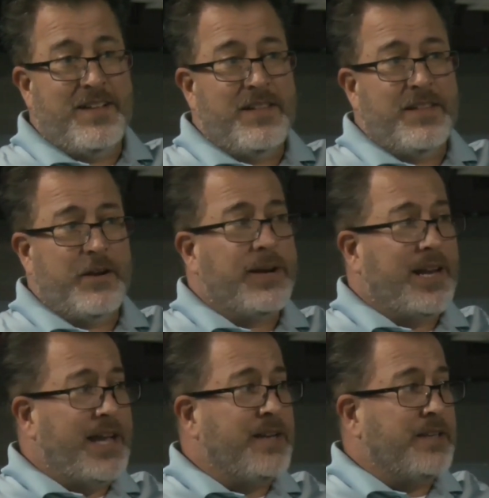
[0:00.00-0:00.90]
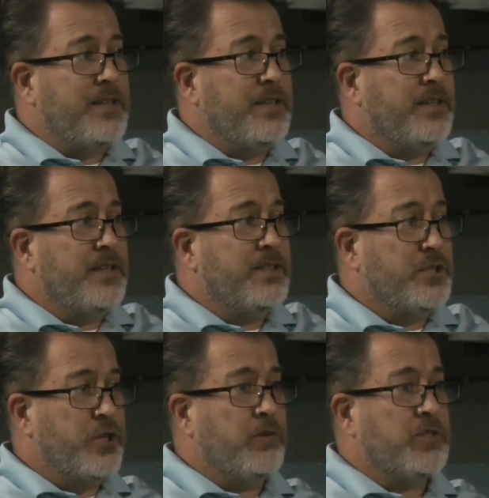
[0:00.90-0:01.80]
They're related to
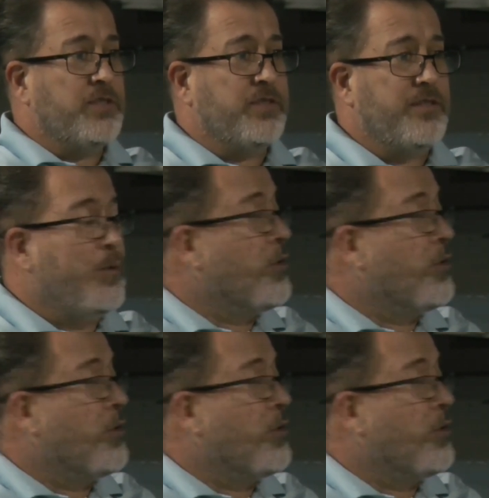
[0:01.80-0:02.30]
Joseph more